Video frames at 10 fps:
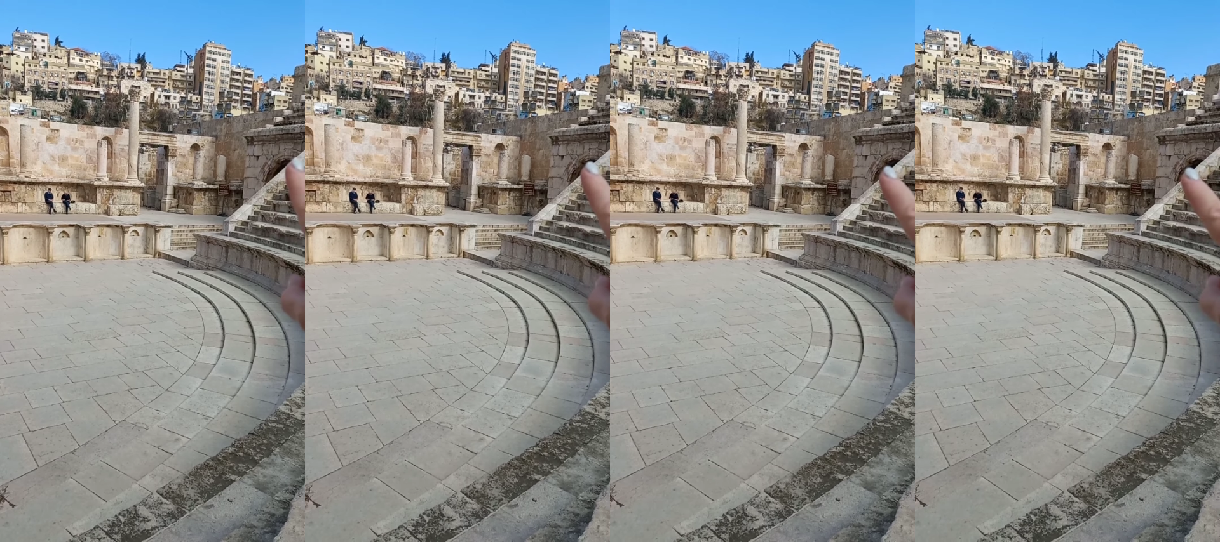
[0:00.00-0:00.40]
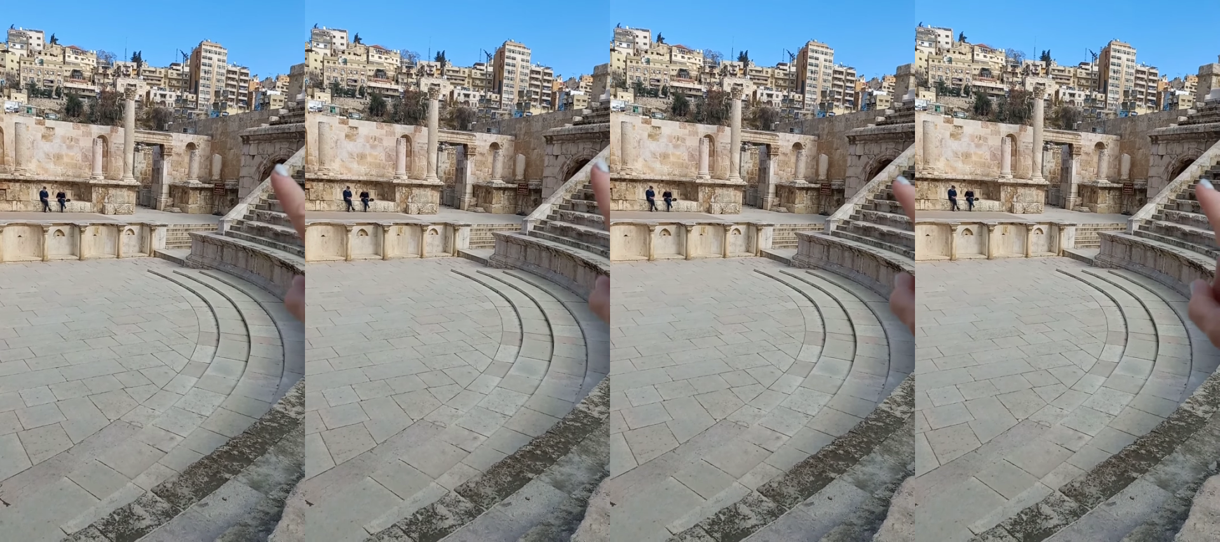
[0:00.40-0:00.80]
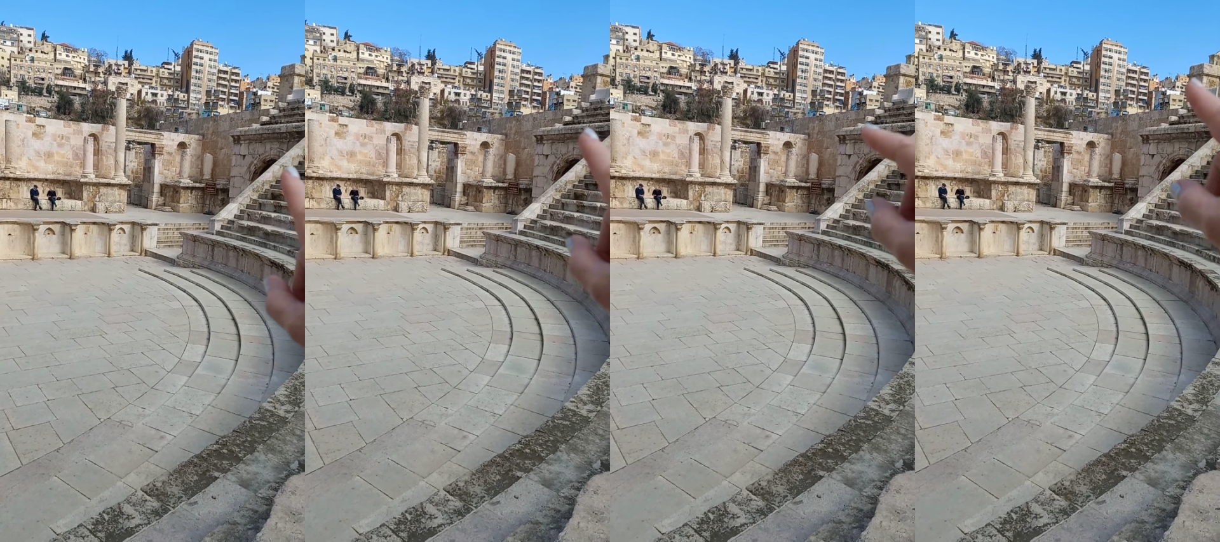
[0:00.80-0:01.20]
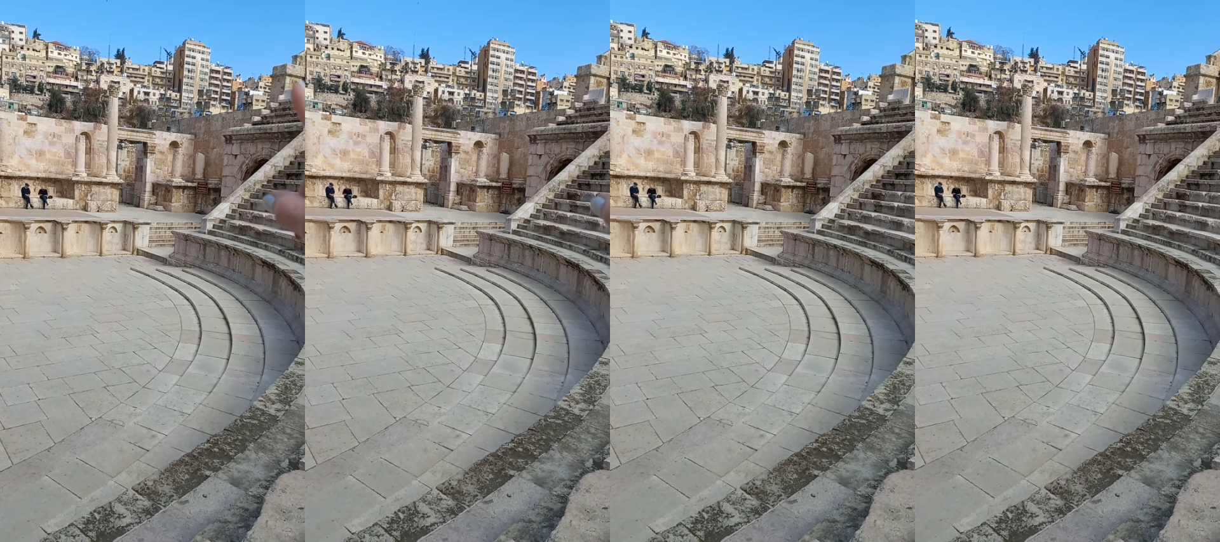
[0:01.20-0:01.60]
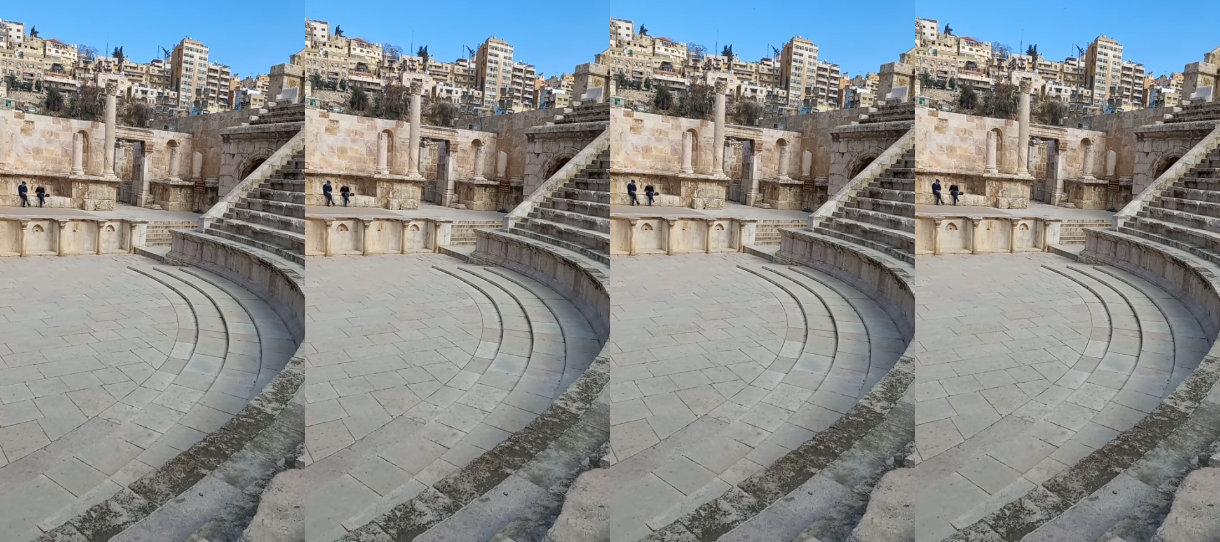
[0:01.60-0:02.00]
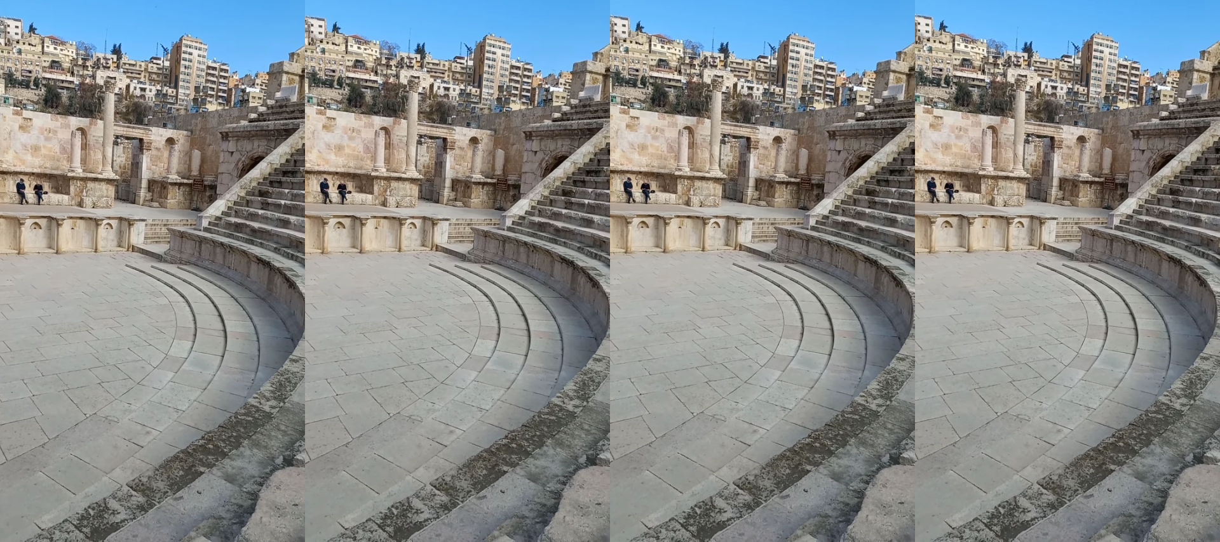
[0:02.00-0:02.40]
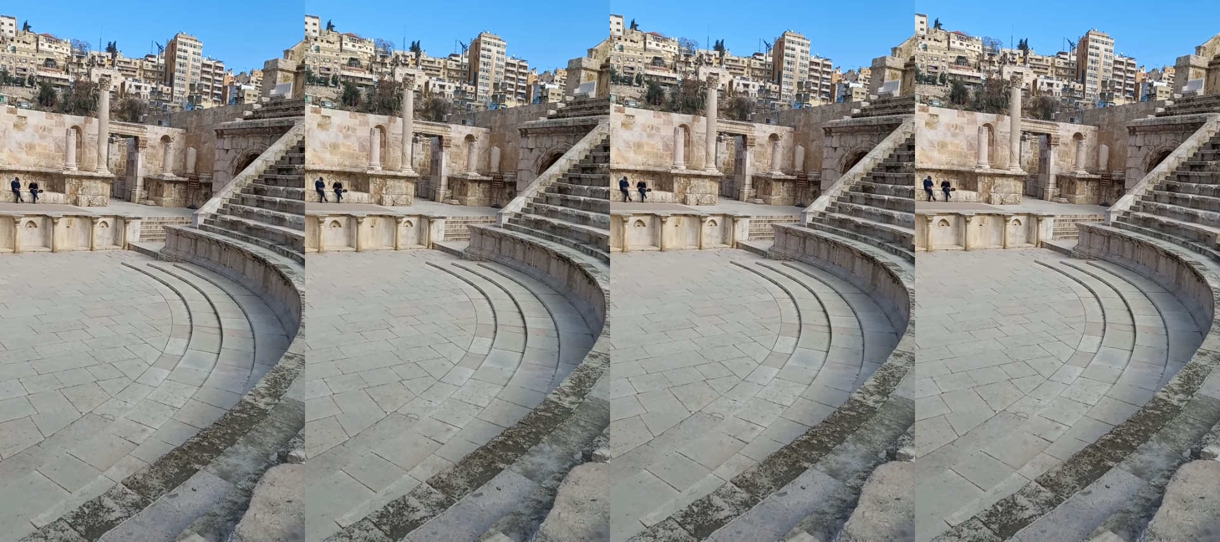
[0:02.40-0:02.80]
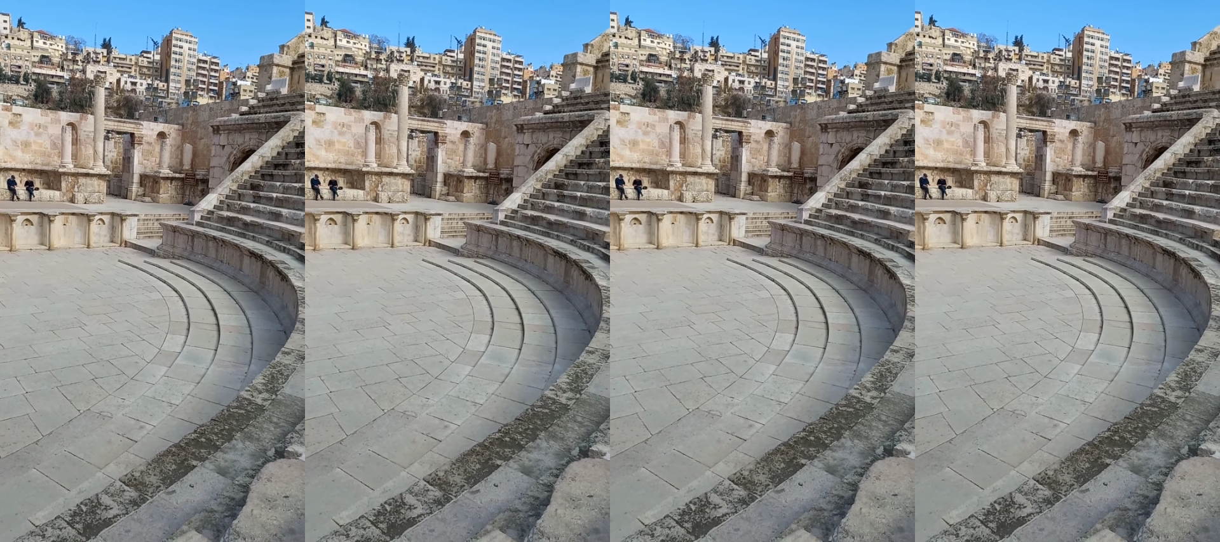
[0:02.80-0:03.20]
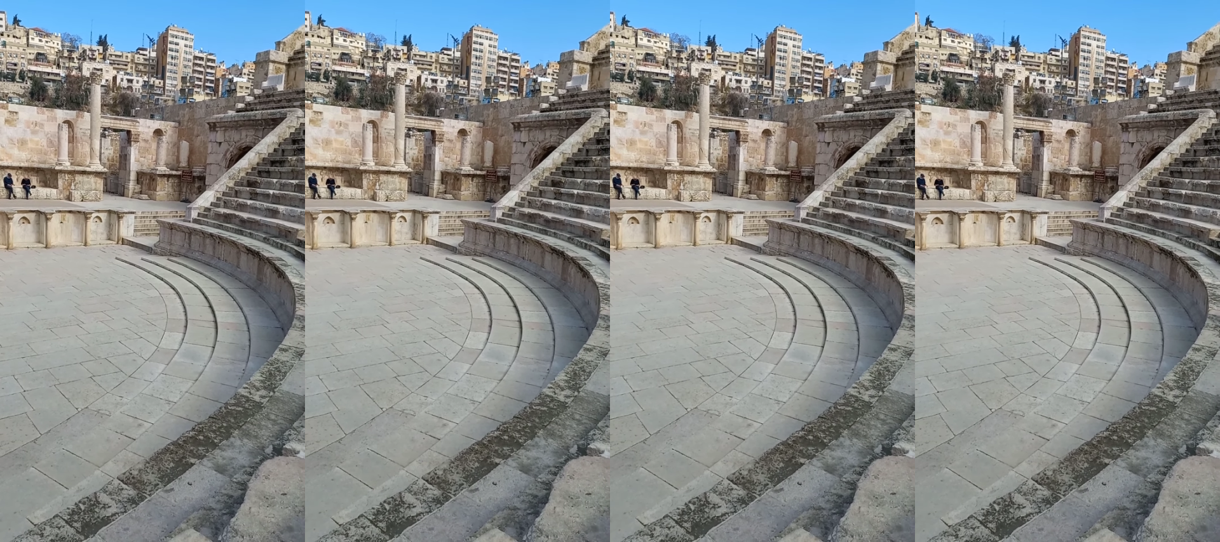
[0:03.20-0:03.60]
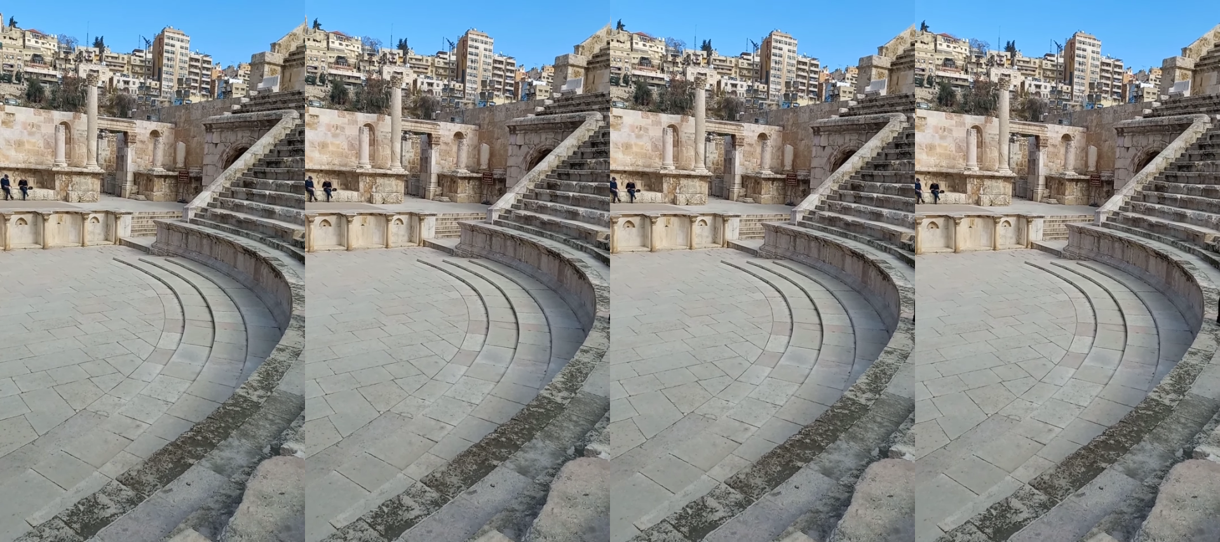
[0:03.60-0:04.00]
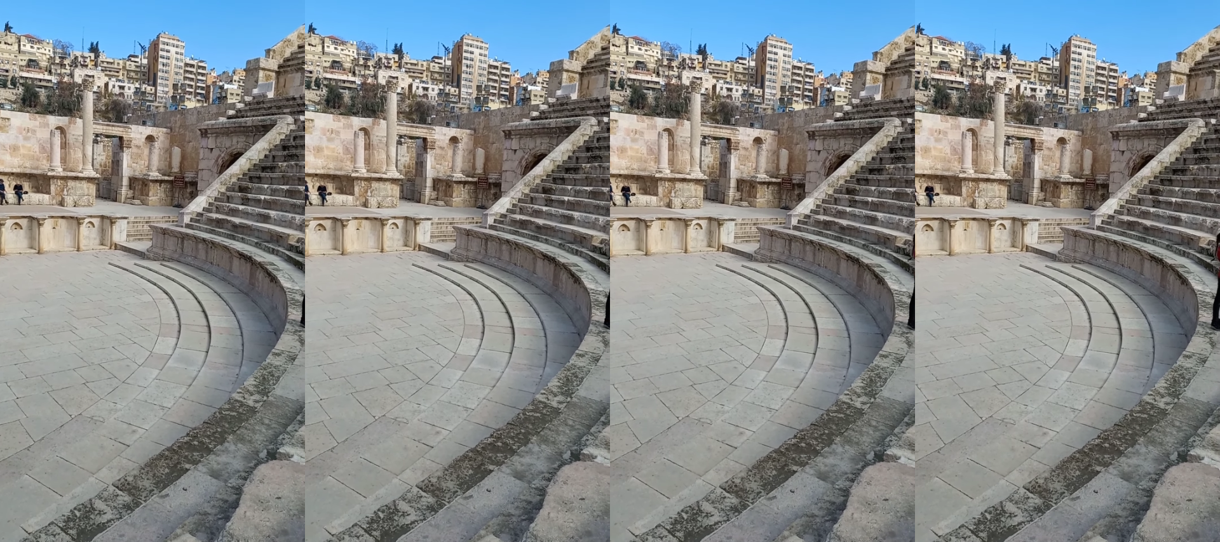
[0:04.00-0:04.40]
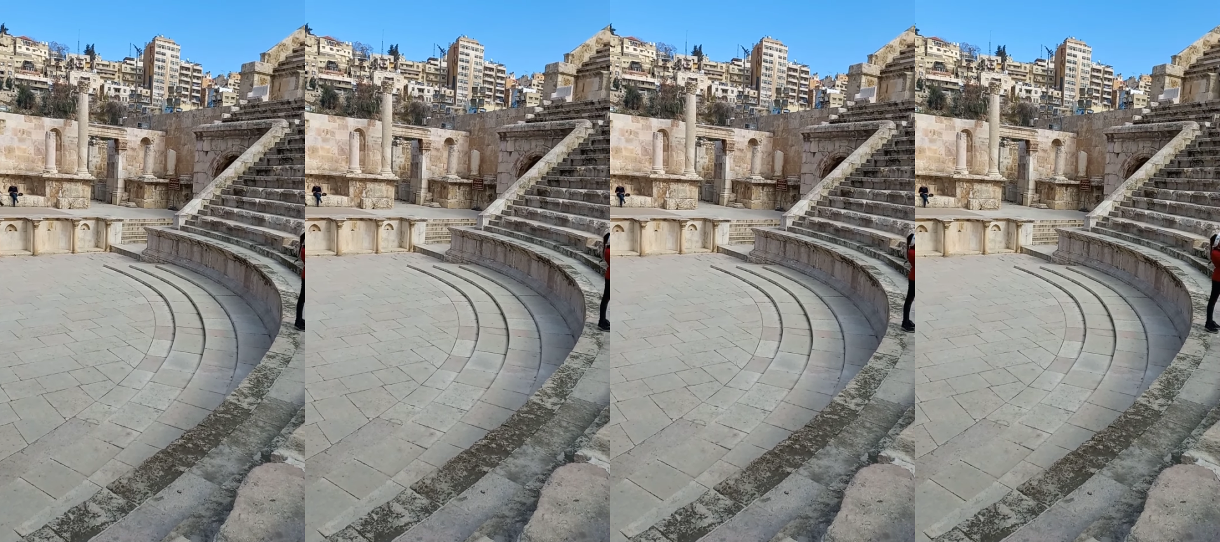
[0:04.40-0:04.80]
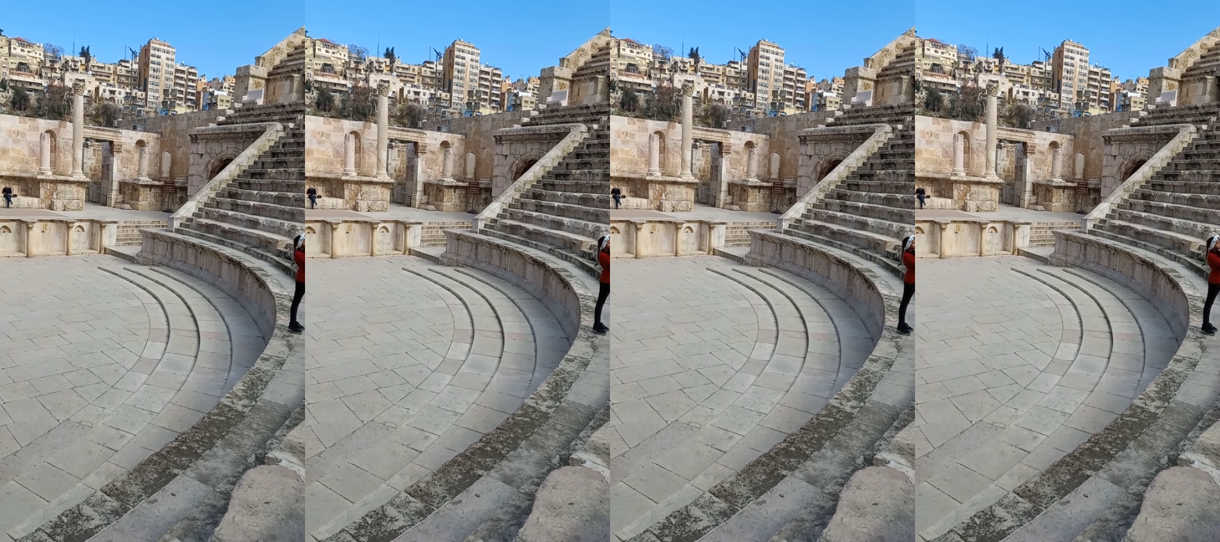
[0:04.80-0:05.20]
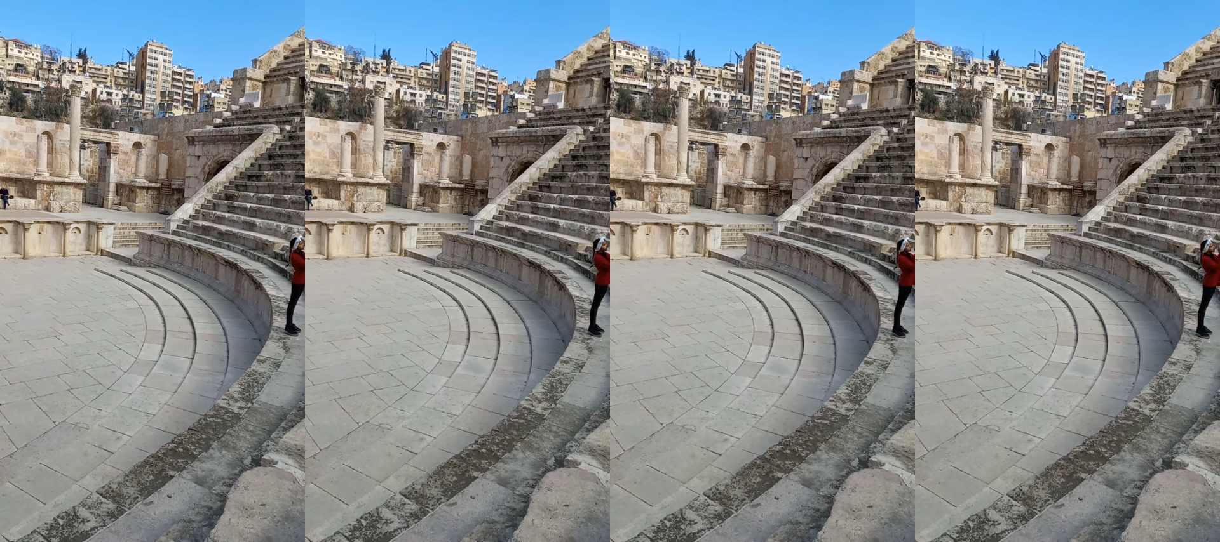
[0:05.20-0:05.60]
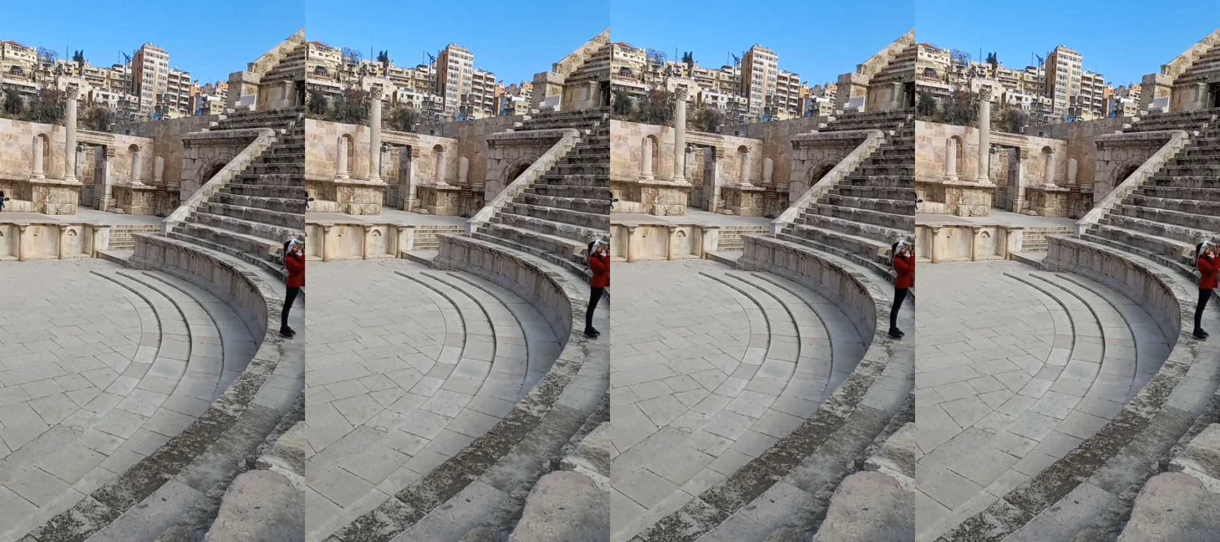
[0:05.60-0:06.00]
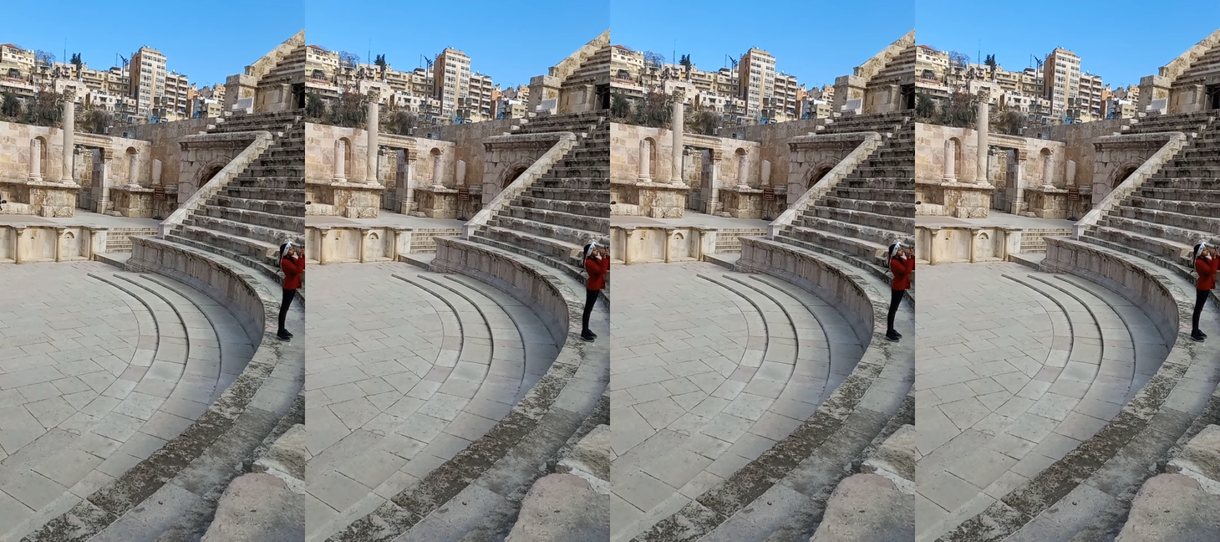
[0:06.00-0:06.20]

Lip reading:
No face is visible, so there are no lips to read.